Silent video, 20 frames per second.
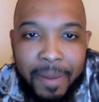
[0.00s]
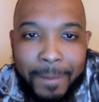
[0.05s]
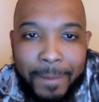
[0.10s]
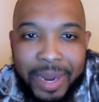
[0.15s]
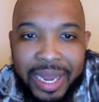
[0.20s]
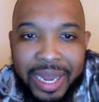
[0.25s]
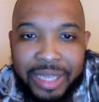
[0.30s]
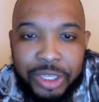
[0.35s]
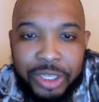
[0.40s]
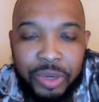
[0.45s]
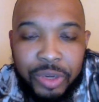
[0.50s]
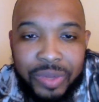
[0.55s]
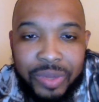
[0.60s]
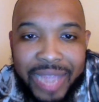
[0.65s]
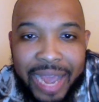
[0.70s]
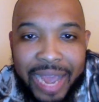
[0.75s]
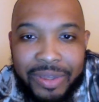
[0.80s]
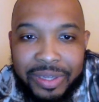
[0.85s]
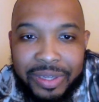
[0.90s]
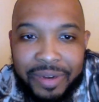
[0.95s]
But
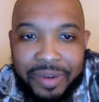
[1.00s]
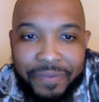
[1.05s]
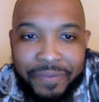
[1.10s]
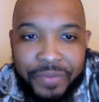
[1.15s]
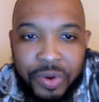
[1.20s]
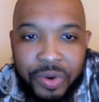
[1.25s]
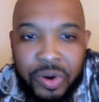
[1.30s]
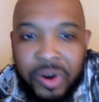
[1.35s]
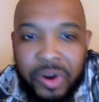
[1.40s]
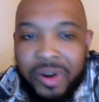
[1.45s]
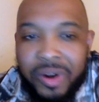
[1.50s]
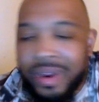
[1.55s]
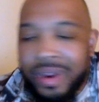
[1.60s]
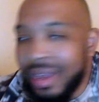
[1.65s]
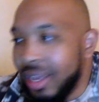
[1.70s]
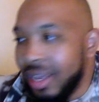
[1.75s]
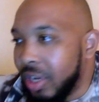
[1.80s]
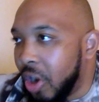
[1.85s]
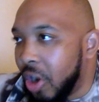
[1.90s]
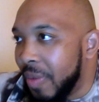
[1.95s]
2004,
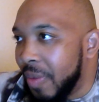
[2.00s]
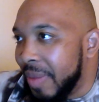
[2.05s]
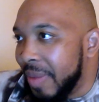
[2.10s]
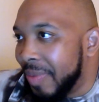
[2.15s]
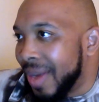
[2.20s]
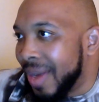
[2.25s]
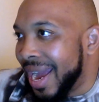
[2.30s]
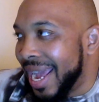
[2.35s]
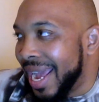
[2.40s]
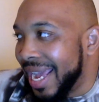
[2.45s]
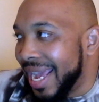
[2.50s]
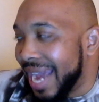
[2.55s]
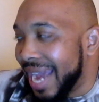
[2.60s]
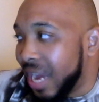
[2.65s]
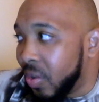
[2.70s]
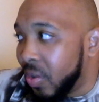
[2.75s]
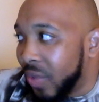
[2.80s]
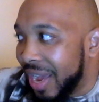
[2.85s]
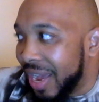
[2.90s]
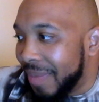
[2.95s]
Kobe Bryant
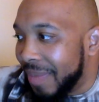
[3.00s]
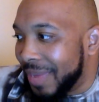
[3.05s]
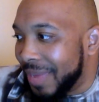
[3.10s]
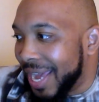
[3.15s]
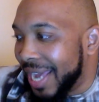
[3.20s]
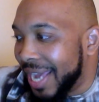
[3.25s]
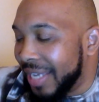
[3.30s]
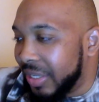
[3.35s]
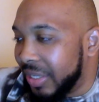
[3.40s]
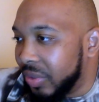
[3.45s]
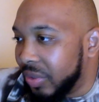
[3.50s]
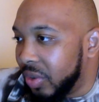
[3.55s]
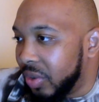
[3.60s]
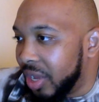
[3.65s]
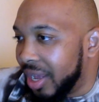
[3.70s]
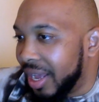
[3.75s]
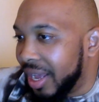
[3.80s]
got a rape case.